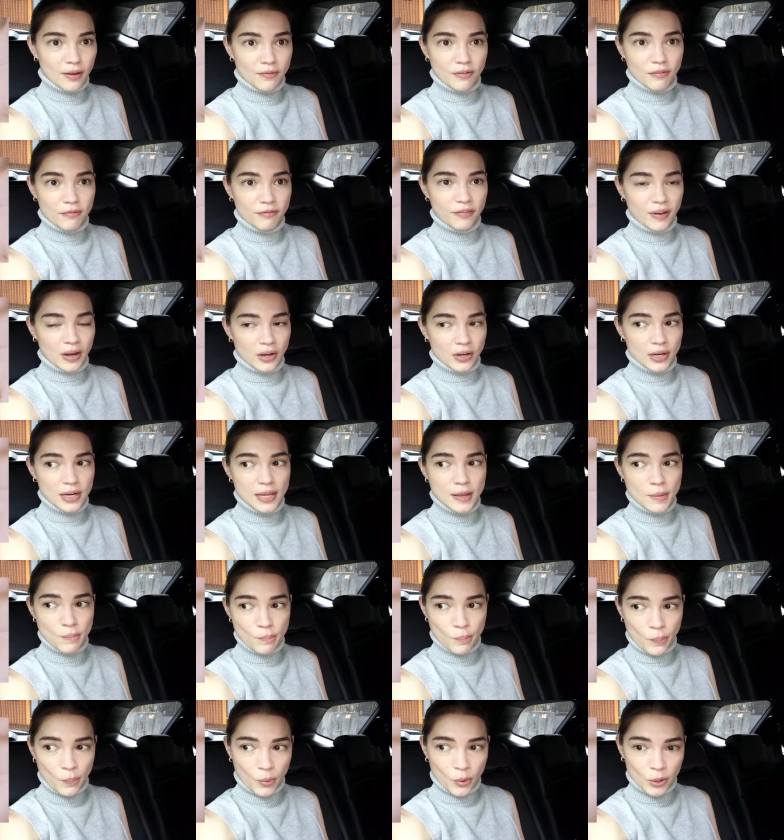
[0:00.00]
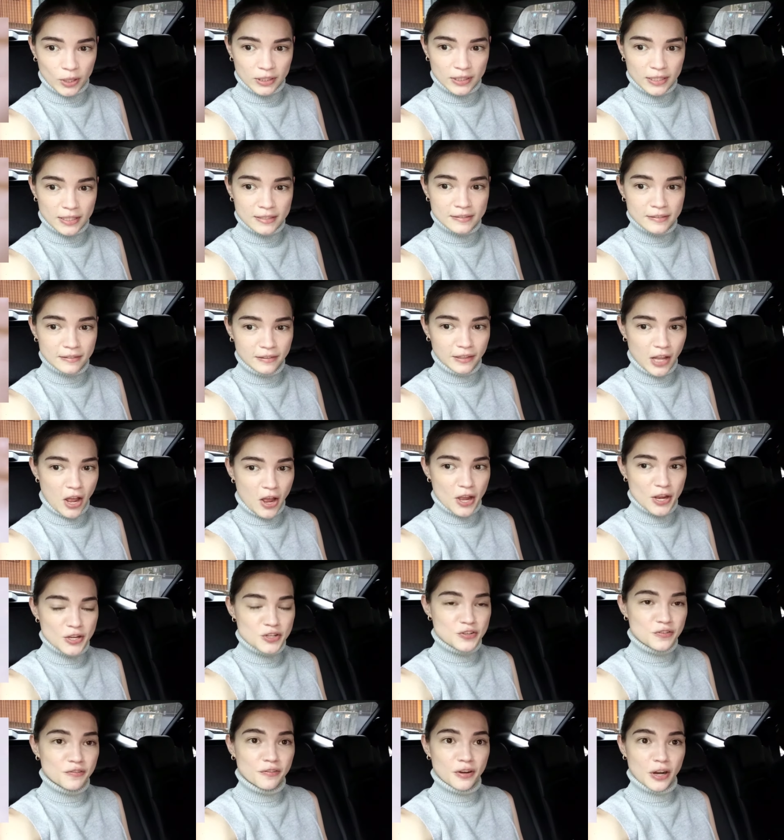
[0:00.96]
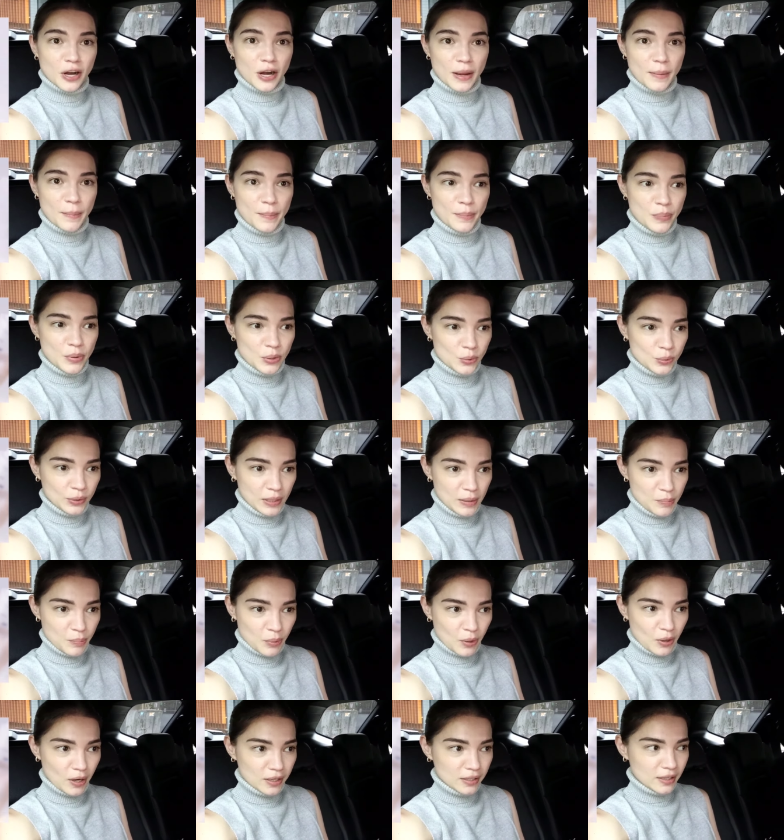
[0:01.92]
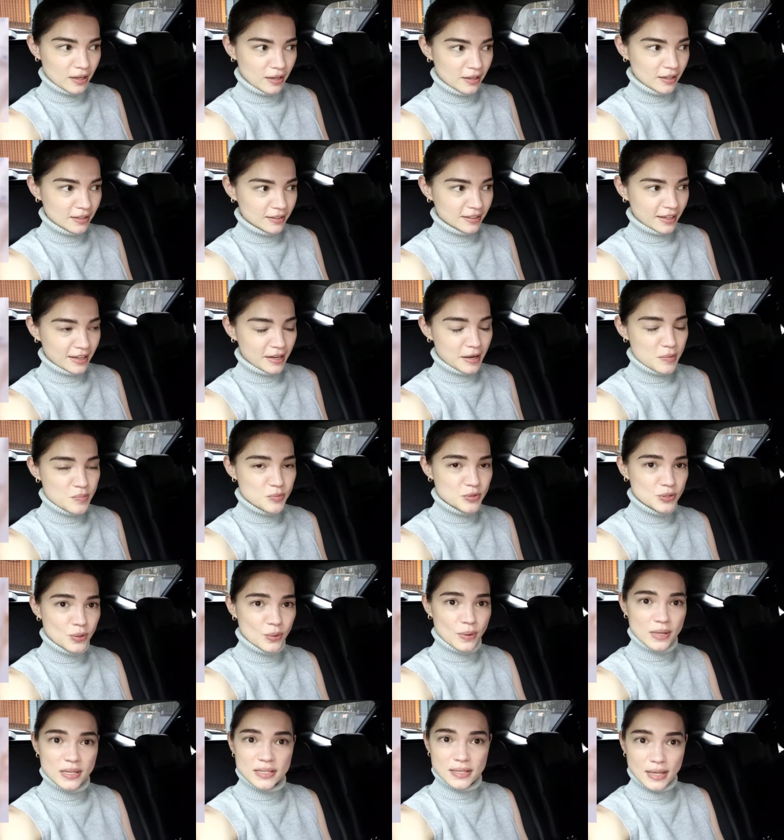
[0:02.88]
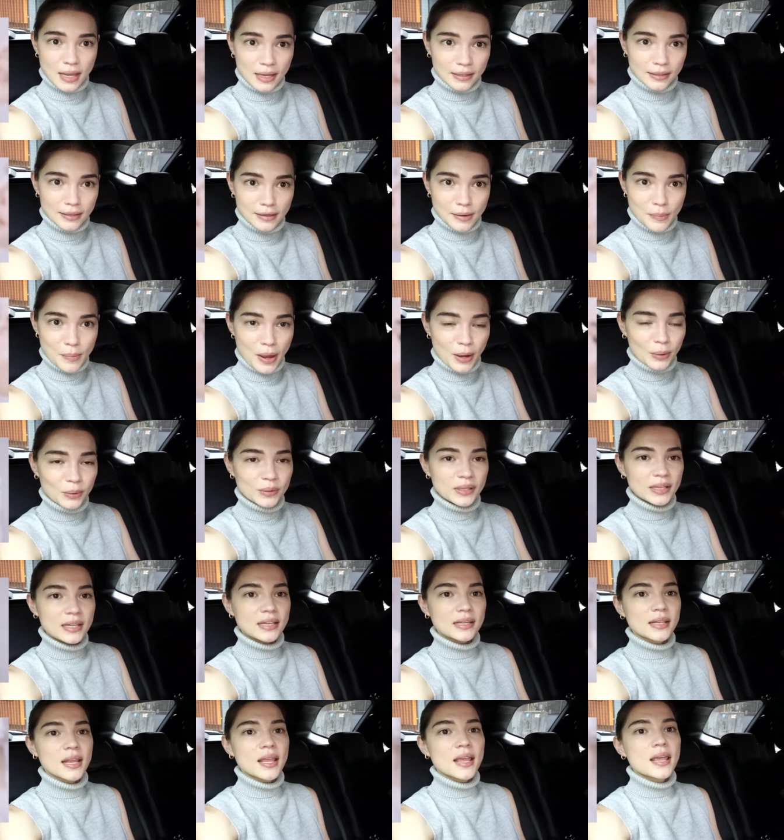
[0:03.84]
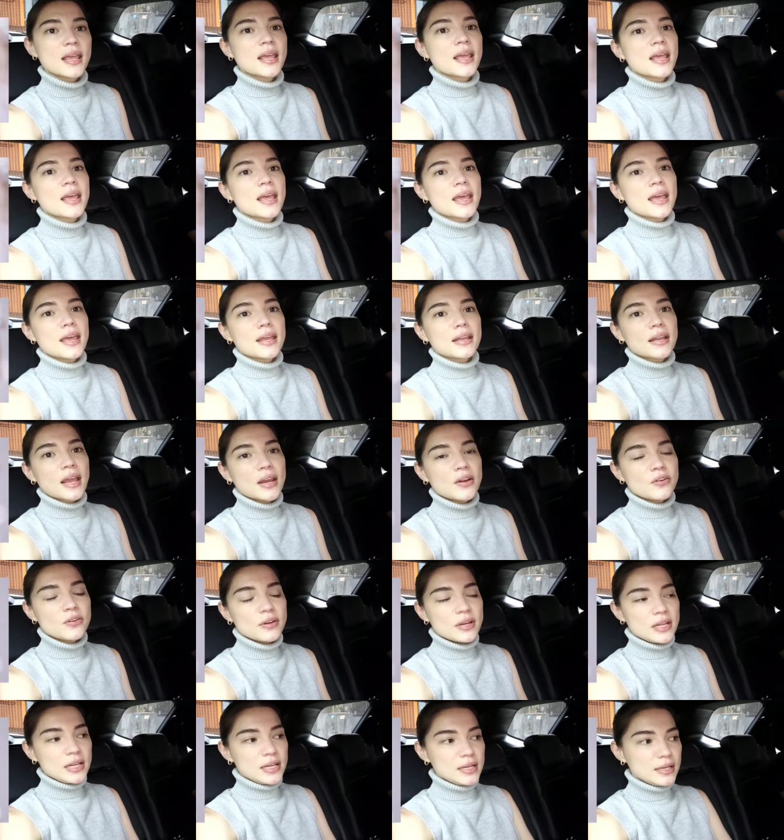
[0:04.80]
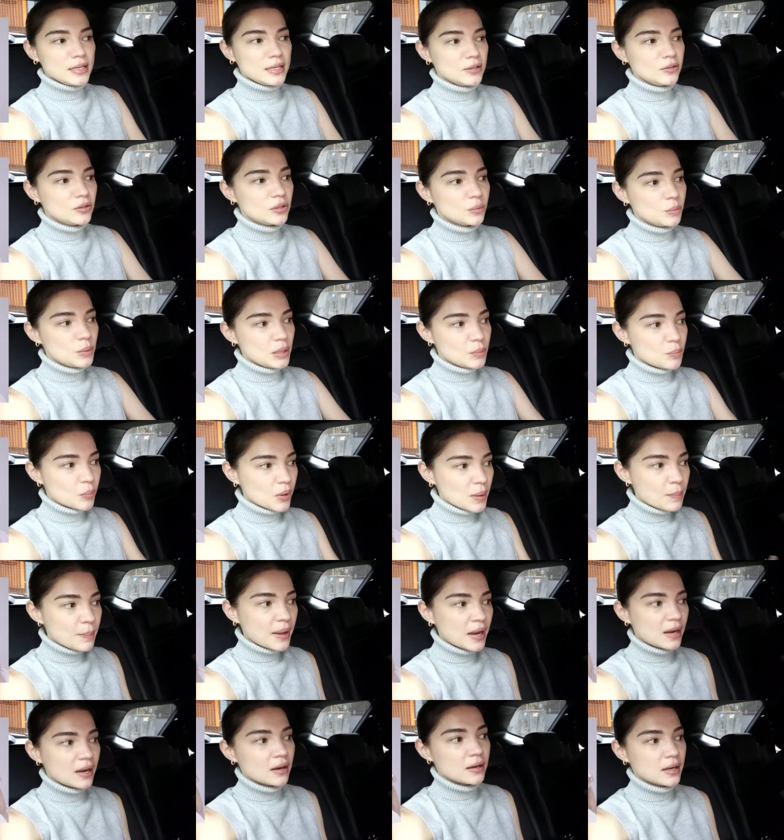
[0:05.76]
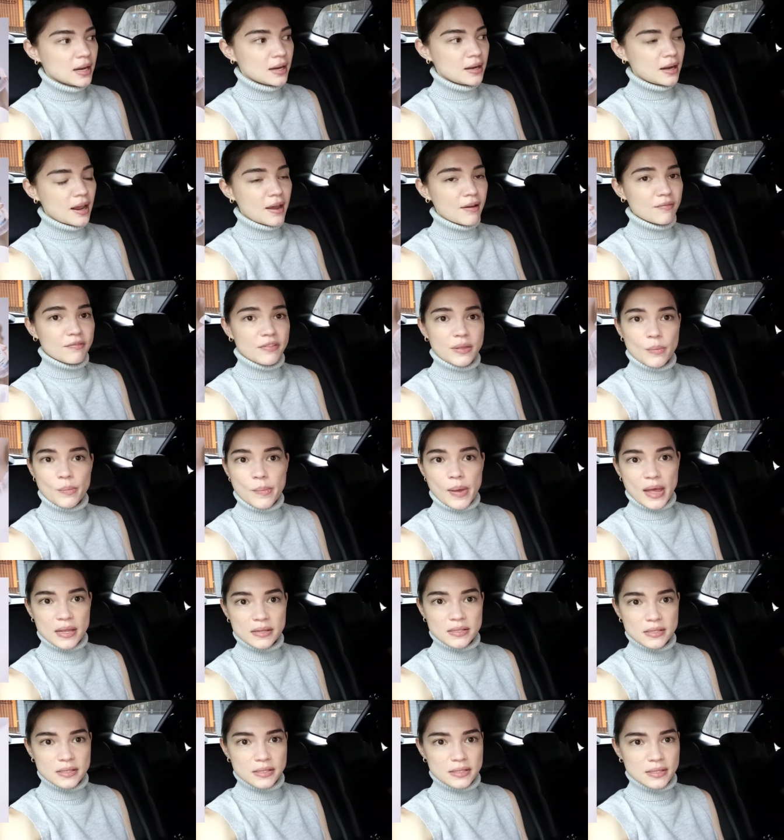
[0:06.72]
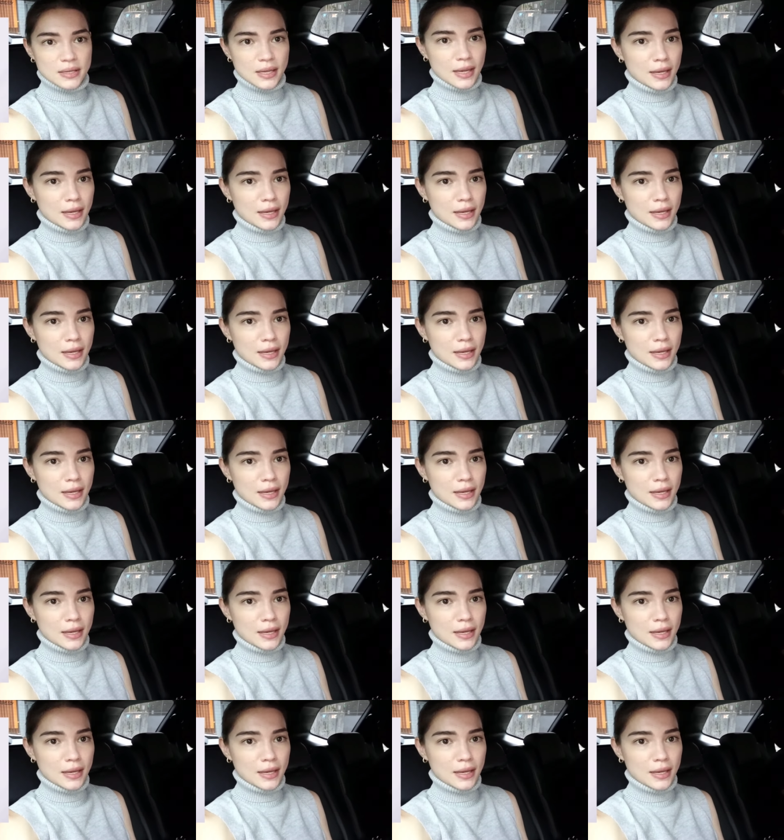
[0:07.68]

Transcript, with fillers: I have a very important launch for a beauty product and I'm so excited about it and I really need to be prepared and have the best